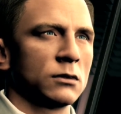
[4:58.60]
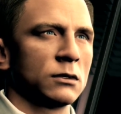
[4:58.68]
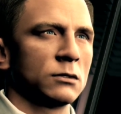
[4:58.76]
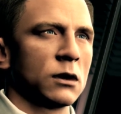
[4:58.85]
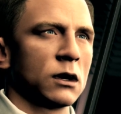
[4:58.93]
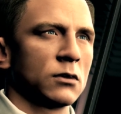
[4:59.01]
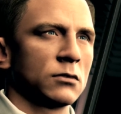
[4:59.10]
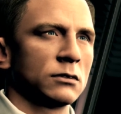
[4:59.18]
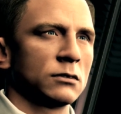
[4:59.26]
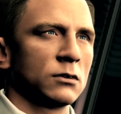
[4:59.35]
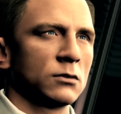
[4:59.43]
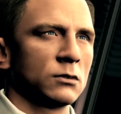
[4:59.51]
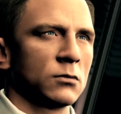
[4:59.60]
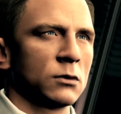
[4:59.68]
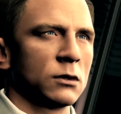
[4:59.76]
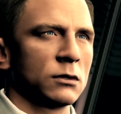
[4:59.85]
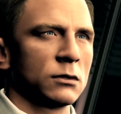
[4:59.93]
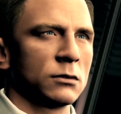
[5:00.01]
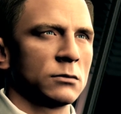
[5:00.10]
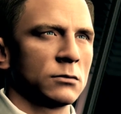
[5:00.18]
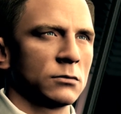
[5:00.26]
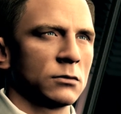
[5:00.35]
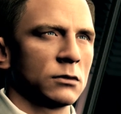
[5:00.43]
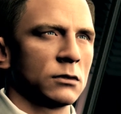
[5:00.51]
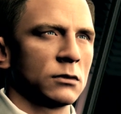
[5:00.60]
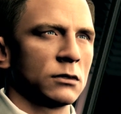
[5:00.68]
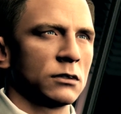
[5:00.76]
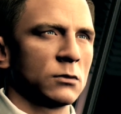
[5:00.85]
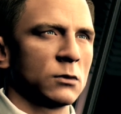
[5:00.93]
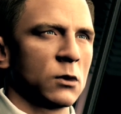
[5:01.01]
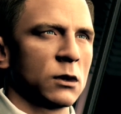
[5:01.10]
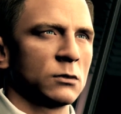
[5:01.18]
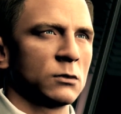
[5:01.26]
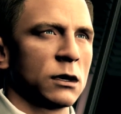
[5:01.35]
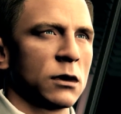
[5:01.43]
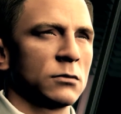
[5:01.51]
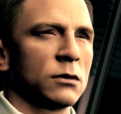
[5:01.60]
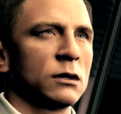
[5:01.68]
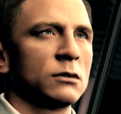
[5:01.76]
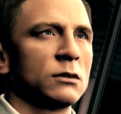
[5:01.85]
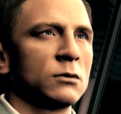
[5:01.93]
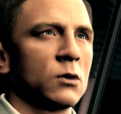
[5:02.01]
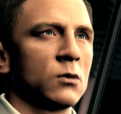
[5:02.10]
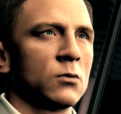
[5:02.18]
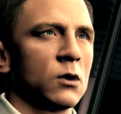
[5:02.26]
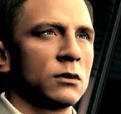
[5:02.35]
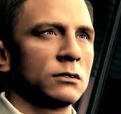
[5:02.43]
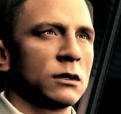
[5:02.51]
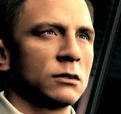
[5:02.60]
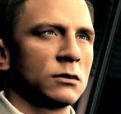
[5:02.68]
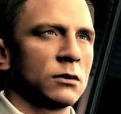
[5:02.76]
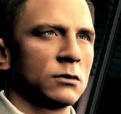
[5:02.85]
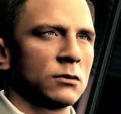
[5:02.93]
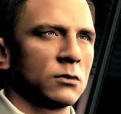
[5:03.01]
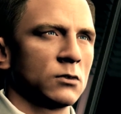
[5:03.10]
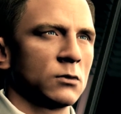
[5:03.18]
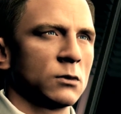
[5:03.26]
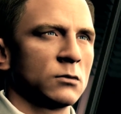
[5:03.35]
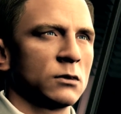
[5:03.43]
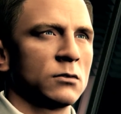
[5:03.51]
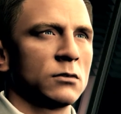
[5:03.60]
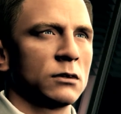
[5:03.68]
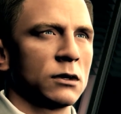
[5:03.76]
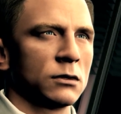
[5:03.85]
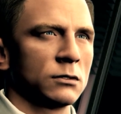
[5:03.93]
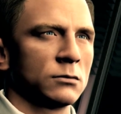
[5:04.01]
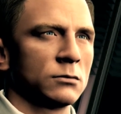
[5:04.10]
Look at that acting. I don't. I don't pay attention to oh. things. James Patrick.